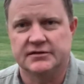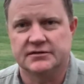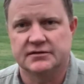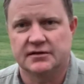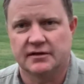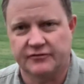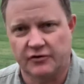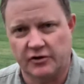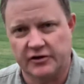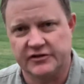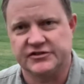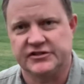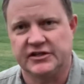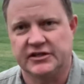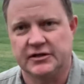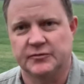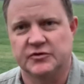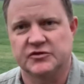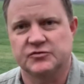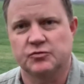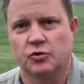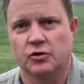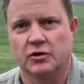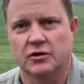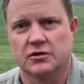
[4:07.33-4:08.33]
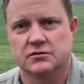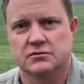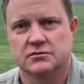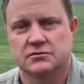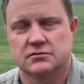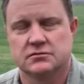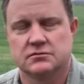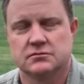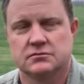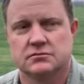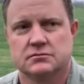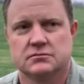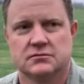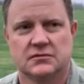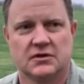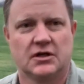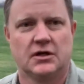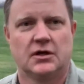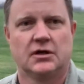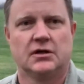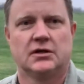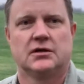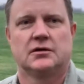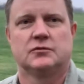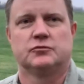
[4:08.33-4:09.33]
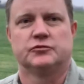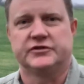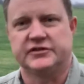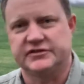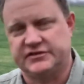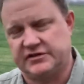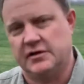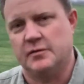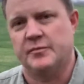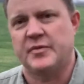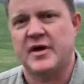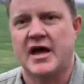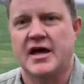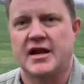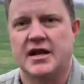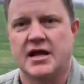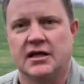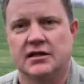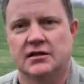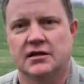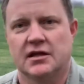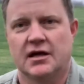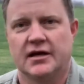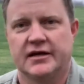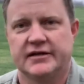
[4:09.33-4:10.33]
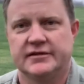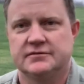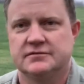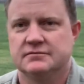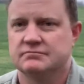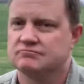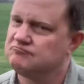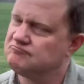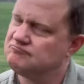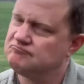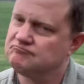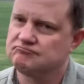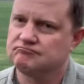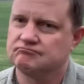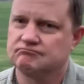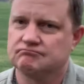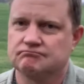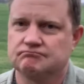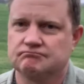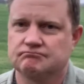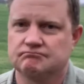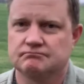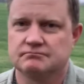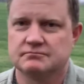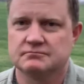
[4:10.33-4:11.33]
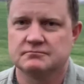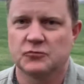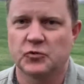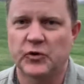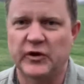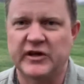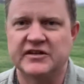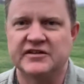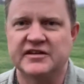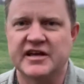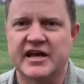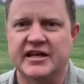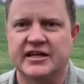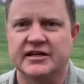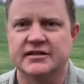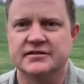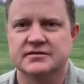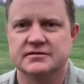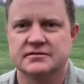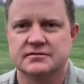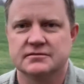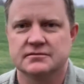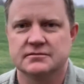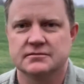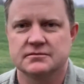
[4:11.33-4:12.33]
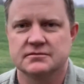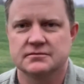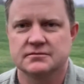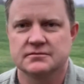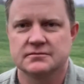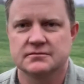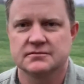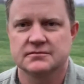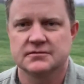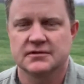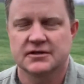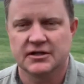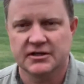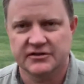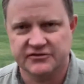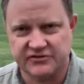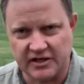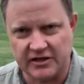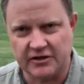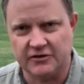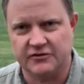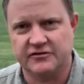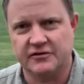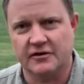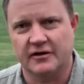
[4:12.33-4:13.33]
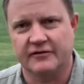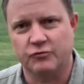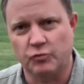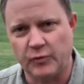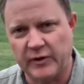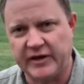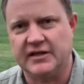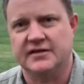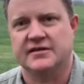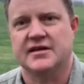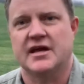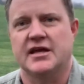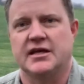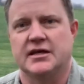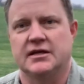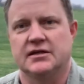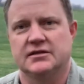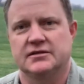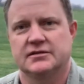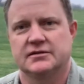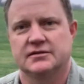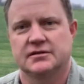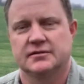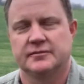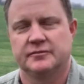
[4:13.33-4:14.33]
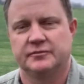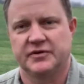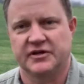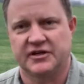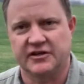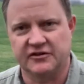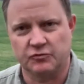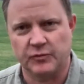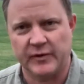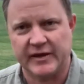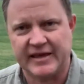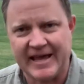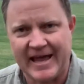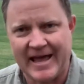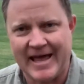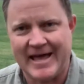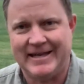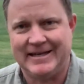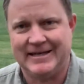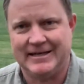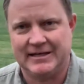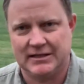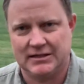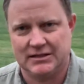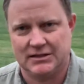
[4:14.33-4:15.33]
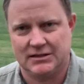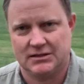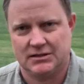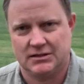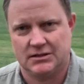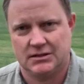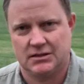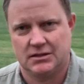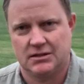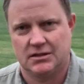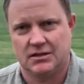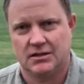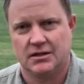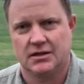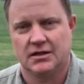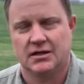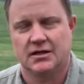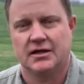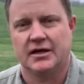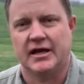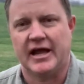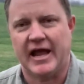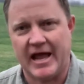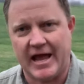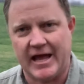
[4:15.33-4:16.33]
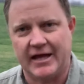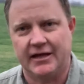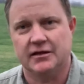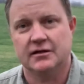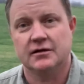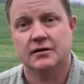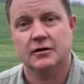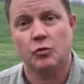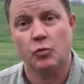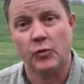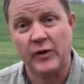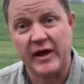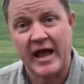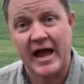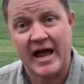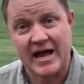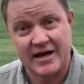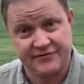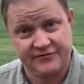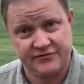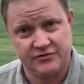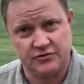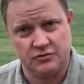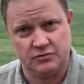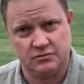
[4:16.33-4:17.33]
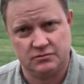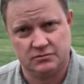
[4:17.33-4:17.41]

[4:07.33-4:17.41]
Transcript: I've already seen them this morning. When you see a bad headline, we can take it. Say to yourself, we can take it, because we can. And we have to.